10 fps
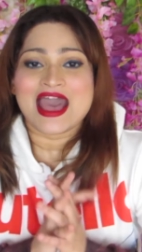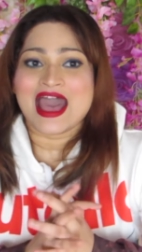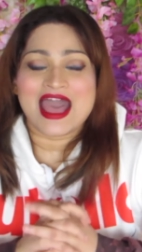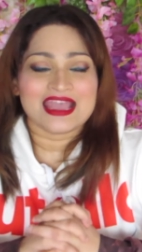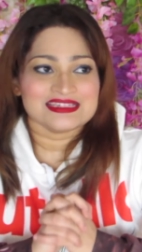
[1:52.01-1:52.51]

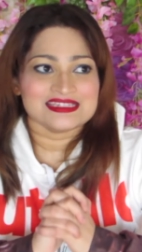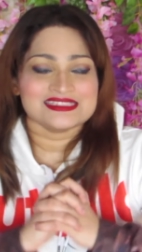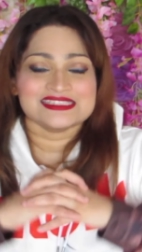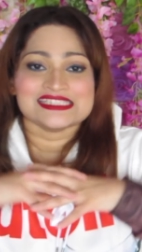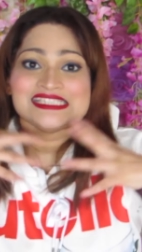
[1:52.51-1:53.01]
I see
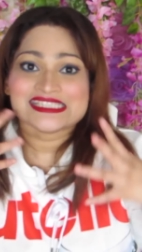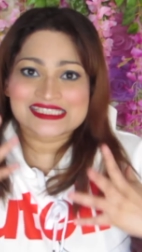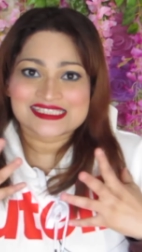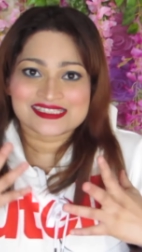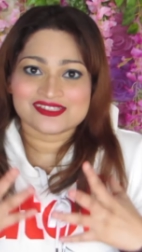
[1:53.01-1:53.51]
this
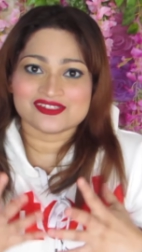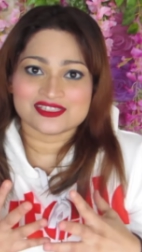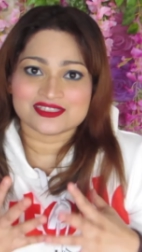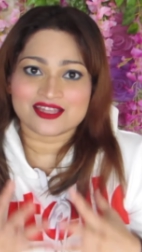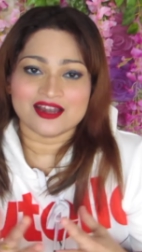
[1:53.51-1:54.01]
instant
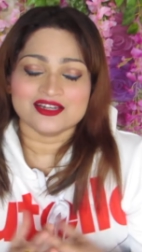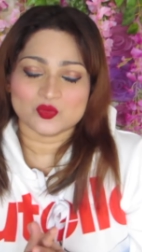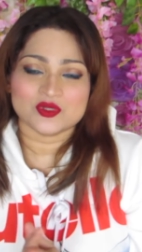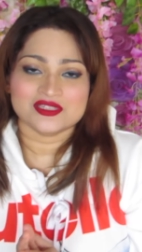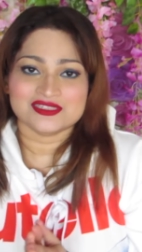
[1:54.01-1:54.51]
result
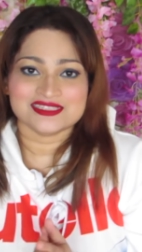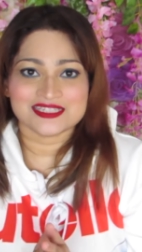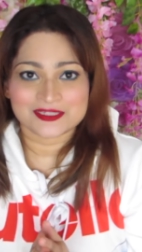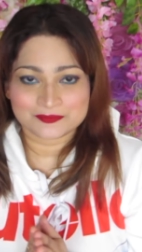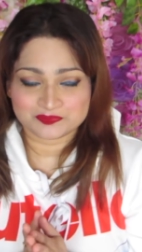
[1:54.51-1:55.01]
with
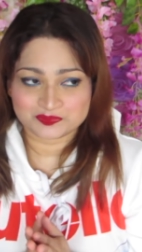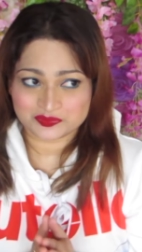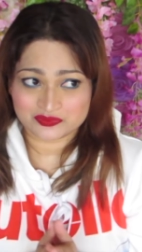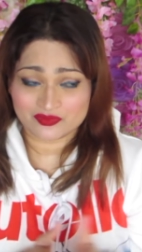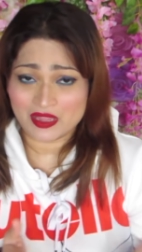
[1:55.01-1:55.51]
this
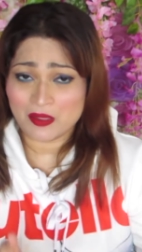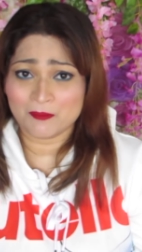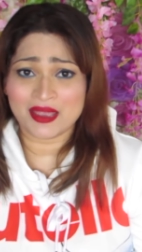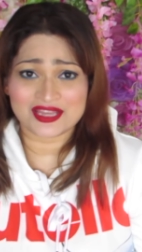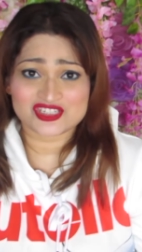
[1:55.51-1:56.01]

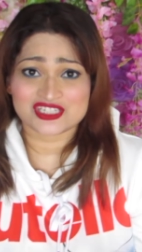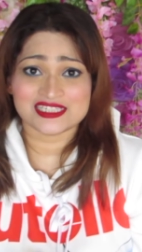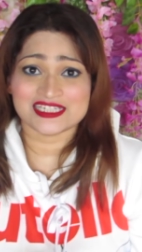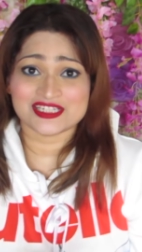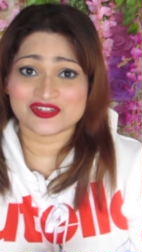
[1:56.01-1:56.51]

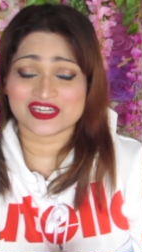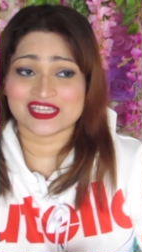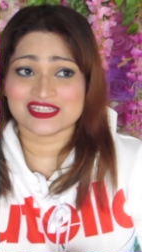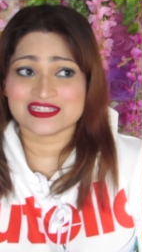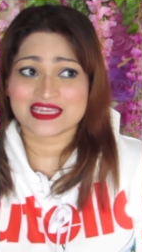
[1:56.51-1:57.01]
magical
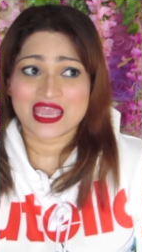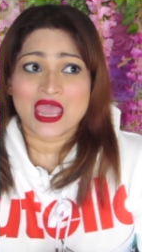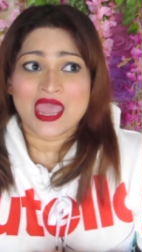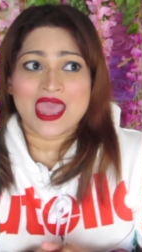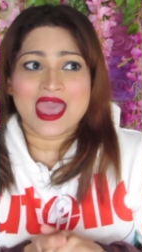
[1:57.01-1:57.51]
ingredients,
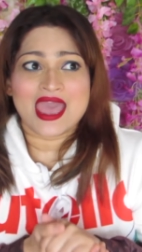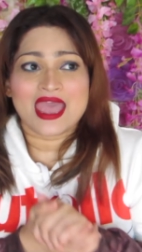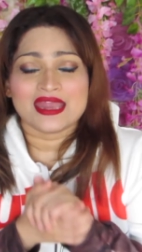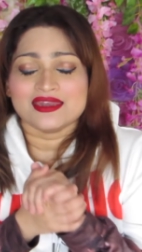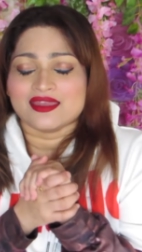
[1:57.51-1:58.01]

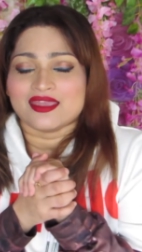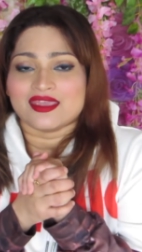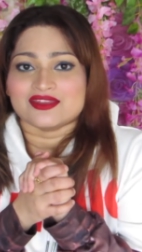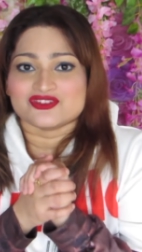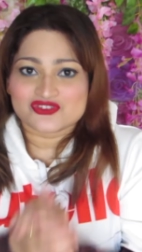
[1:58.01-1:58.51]
and
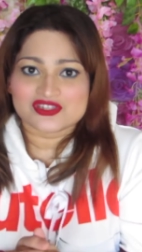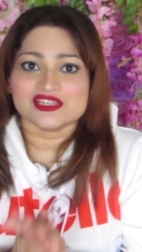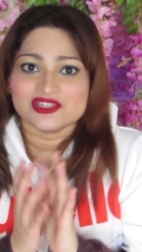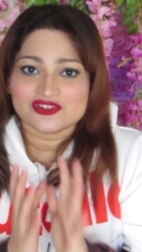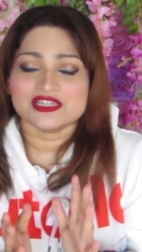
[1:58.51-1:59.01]
it's
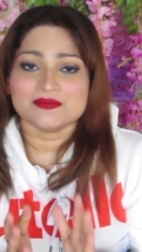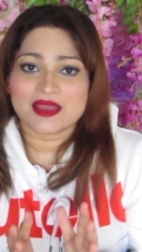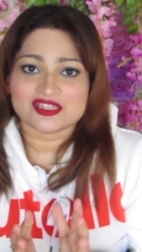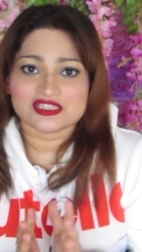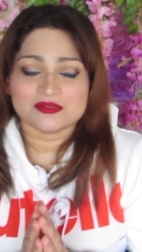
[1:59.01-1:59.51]
really
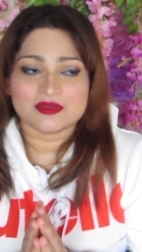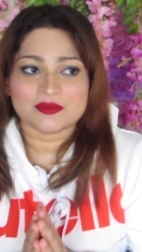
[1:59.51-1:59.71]
magical,